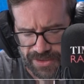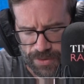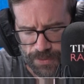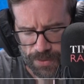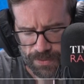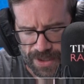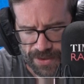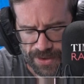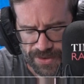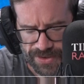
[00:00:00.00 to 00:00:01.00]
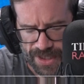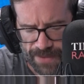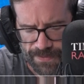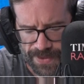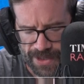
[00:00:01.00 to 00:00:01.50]
is there a problem here that
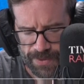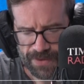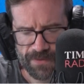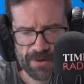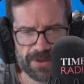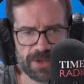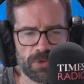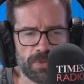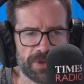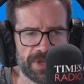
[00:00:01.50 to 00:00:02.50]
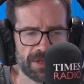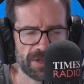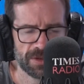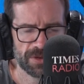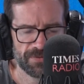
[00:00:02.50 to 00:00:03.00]
um, there'll be a very small
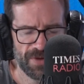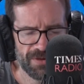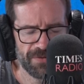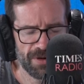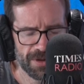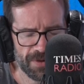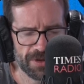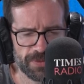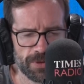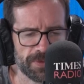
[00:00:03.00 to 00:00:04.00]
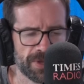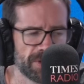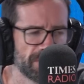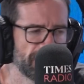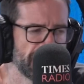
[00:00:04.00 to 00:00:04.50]
percentage, very, very, very small
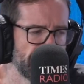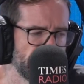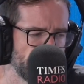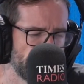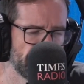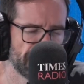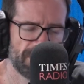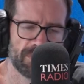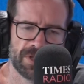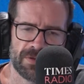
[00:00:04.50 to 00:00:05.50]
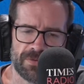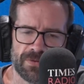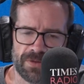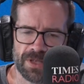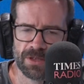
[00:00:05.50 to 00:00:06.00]
percentage of people, even at the age of 14,
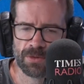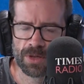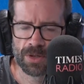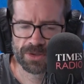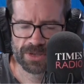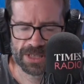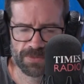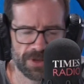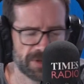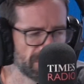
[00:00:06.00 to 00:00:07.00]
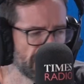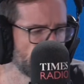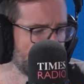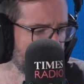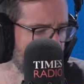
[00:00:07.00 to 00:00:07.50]
15, who are experiencing gender
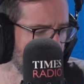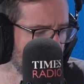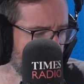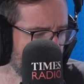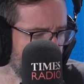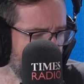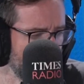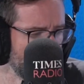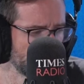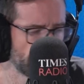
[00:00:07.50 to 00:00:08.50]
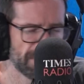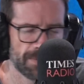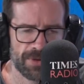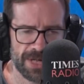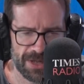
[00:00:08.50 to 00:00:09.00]
dysphoria to a very
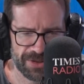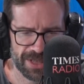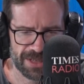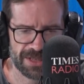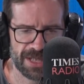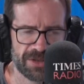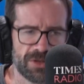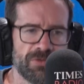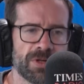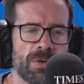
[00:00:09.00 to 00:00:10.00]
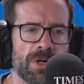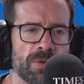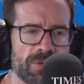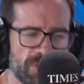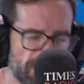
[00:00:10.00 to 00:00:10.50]
pronounced extent who require
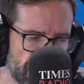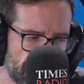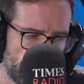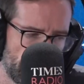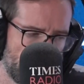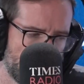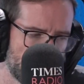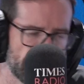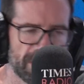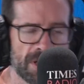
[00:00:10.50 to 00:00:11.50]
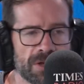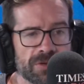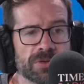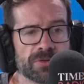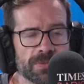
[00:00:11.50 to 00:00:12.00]
all sorts of emotional and
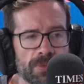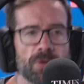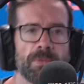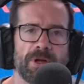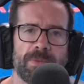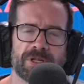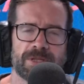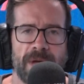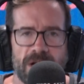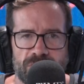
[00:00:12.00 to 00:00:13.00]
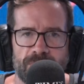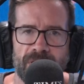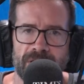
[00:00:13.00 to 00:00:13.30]
psychological support. But there'll be a spectrum